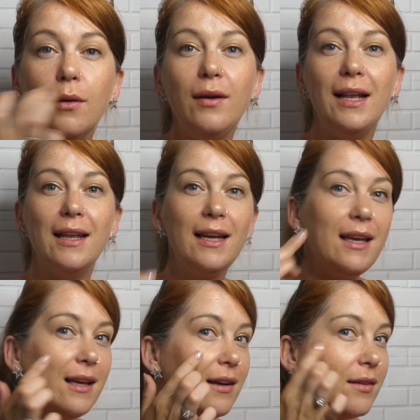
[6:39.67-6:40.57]
Oh, I
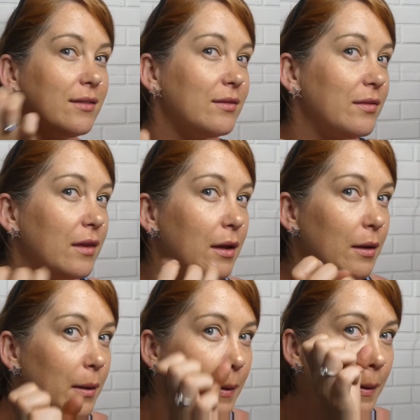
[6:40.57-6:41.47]
like it.
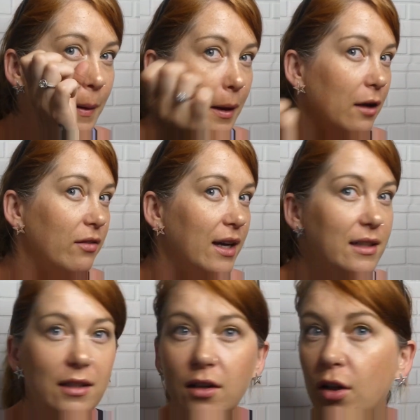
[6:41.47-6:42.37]
I've
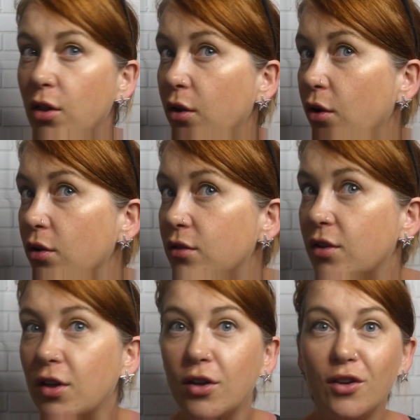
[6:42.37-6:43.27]
added a lot.